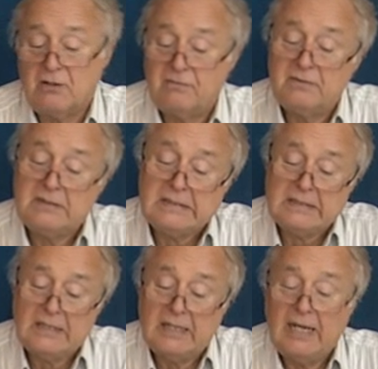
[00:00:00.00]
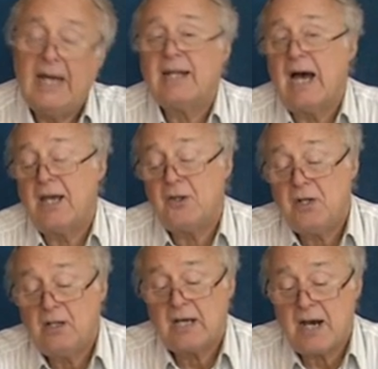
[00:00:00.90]
of an
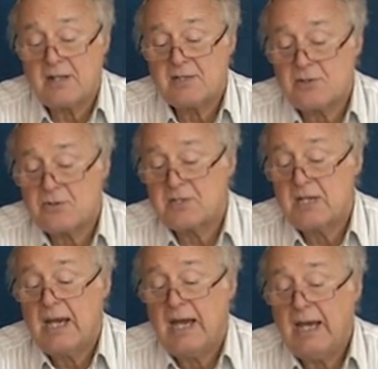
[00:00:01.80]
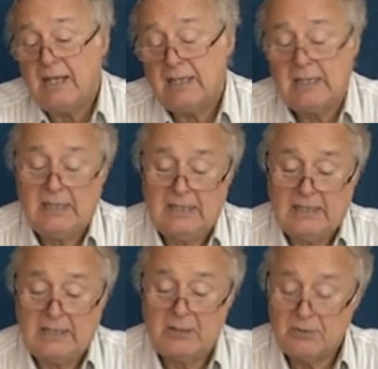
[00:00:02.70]
ideal current source and
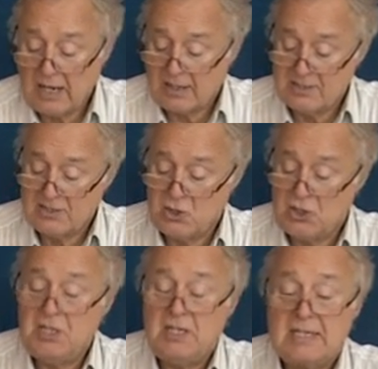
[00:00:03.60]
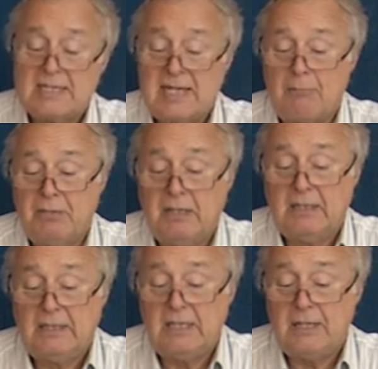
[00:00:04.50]
conductance G sub
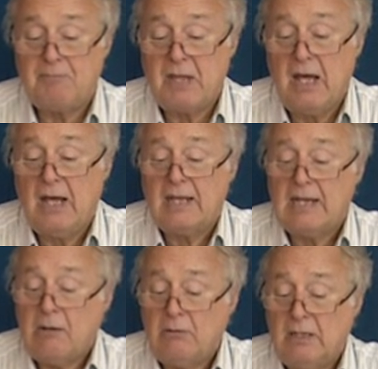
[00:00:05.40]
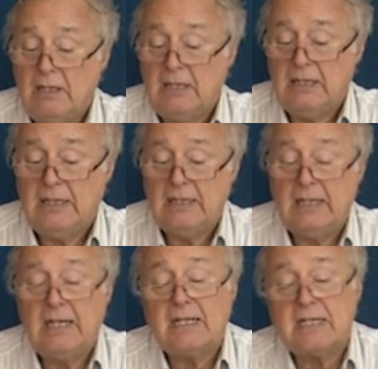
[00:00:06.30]
T. Now
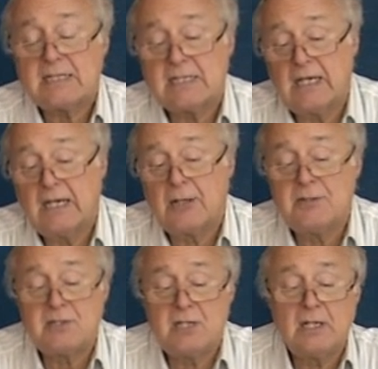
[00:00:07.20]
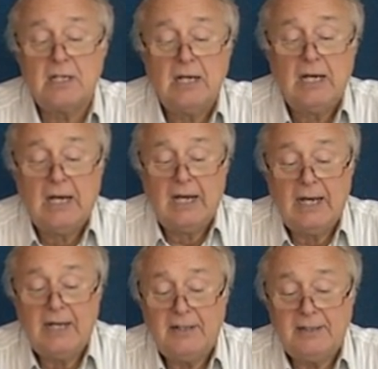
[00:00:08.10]
let us consider
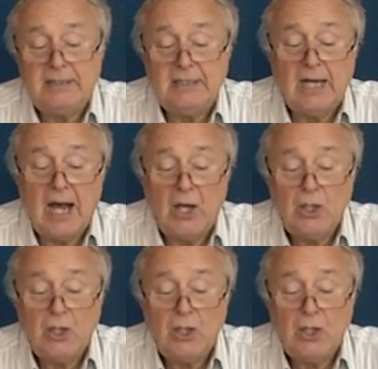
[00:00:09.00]
the